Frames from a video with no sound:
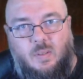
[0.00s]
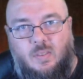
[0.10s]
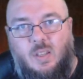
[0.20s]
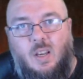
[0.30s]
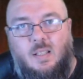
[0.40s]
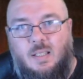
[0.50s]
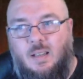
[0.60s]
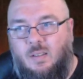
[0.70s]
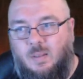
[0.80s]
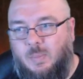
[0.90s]
thirty
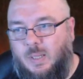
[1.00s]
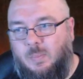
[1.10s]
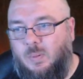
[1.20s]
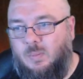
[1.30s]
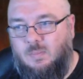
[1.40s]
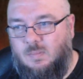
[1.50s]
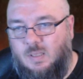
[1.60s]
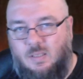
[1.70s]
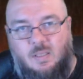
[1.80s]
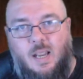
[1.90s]
other people
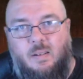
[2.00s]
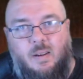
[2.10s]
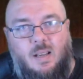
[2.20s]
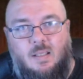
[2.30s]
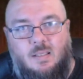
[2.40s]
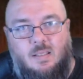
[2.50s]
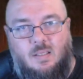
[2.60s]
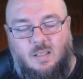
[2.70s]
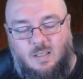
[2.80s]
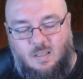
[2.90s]
just staring at us. It's
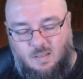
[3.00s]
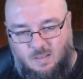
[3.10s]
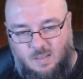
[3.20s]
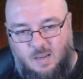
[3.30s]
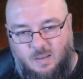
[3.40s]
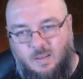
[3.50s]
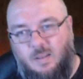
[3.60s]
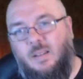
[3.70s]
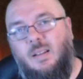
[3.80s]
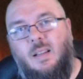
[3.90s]
like, oh no,
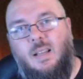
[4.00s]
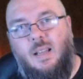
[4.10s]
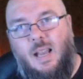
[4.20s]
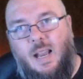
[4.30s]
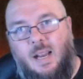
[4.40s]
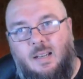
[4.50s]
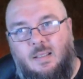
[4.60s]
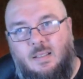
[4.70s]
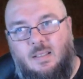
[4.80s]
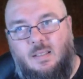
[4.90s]
and